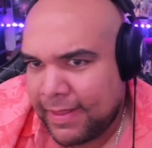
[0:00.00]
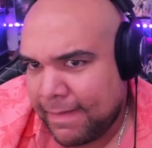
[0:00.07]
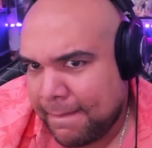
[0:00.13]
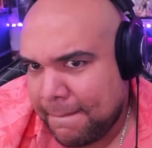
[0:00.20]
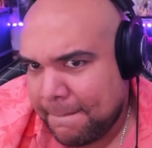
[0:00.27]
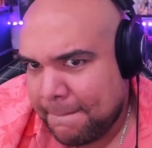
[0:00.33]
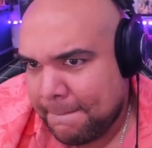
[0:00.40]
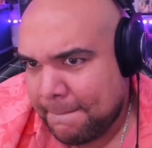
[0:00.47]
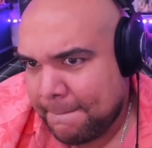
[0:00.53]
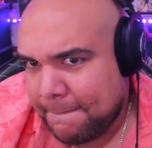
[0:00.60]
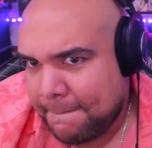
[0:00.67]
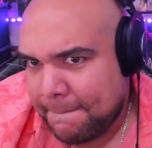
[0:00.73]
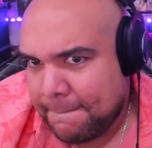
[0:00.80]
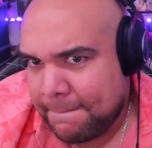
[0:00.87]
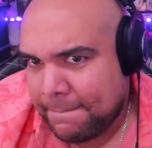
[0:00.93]

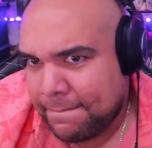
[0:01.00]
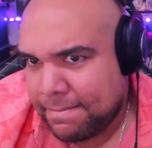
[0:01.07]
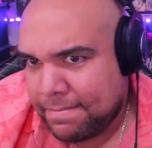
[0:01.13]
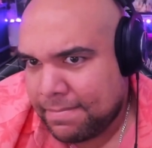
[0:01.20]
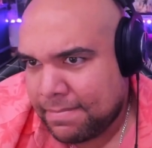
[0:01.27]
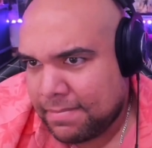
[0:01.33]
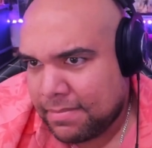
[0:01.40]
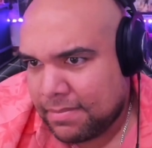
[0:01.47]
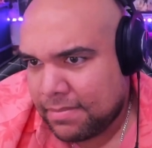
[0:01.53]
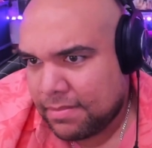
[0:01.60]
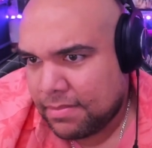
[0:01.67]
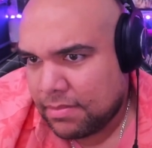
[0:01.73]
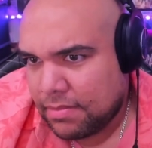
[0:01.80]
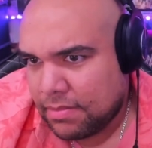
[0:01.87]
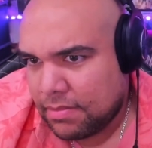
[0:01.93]

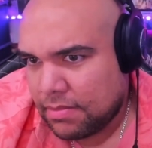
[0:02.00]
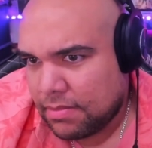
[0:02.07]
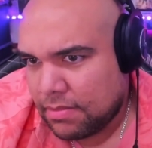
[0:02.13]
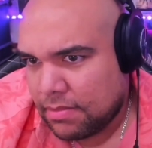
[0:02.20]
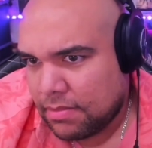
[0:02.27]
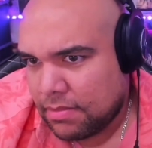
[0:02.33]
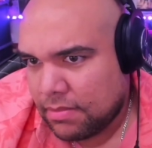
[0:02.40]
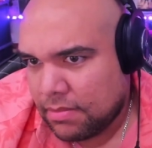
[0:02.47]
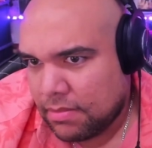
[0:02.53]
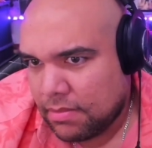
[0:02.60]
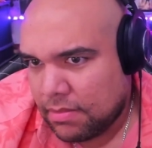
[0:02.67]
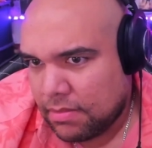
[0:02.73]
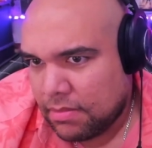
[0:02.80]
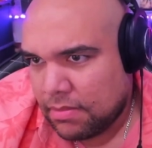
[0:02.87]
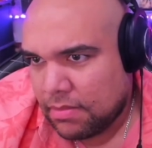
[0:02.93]

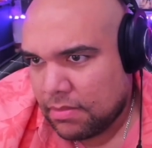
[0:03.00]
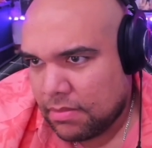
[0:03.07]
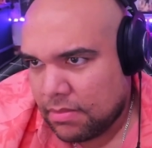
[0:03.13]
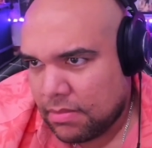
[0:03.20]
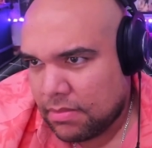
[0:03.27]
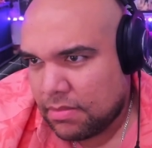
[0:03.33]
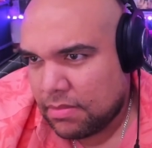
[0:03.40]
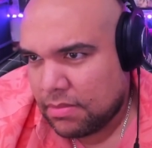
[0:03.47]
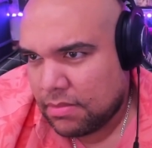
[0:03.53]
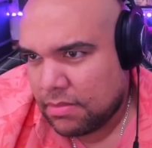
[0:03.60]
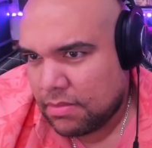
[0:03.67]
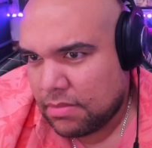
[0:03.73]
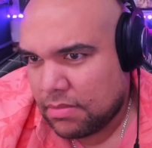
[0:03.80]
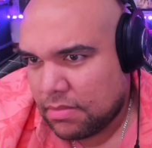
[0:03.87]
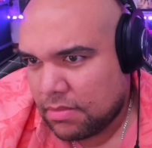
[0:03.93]

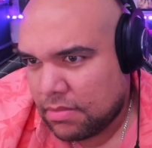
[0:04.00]
[no speech]